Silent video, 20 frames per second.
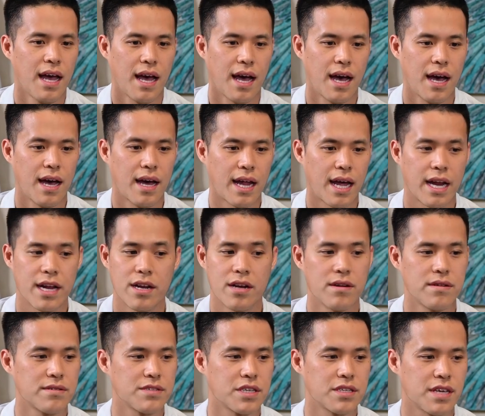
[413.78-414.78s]
And I
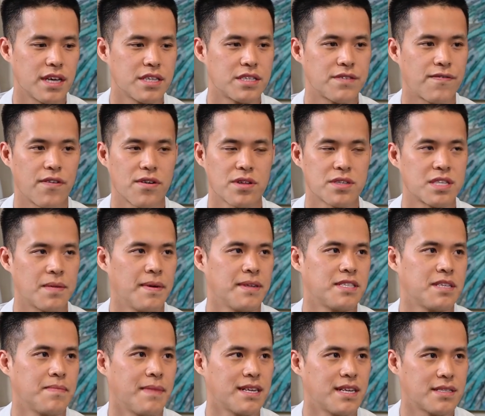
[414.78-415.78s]
know it's further
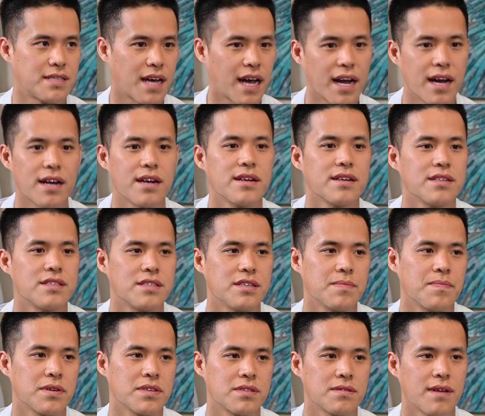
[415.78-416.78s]
cemented my desire to
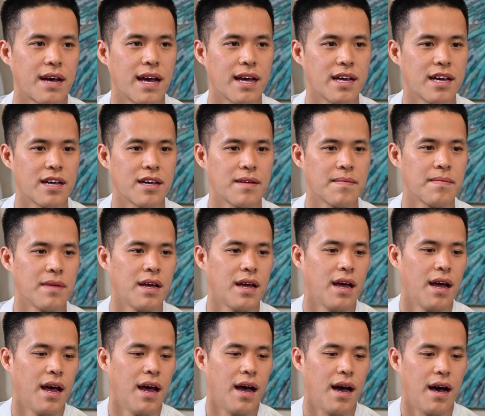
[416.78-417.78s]
pursue IM
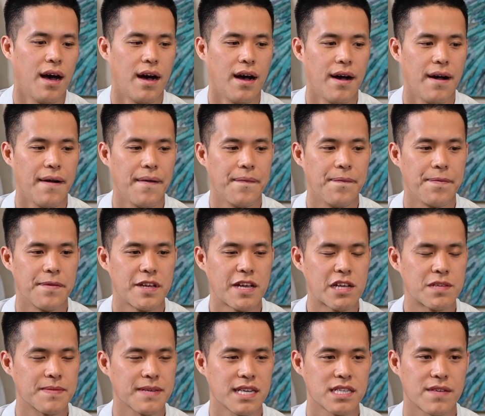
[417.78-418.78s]

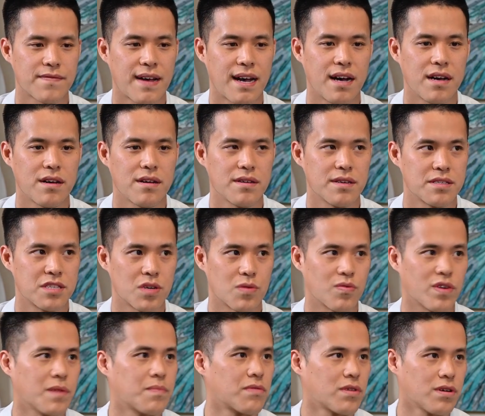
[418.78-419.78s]
just because of how
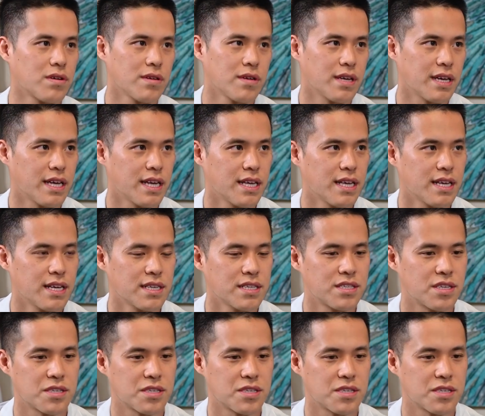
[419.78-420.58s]
cerebral it is.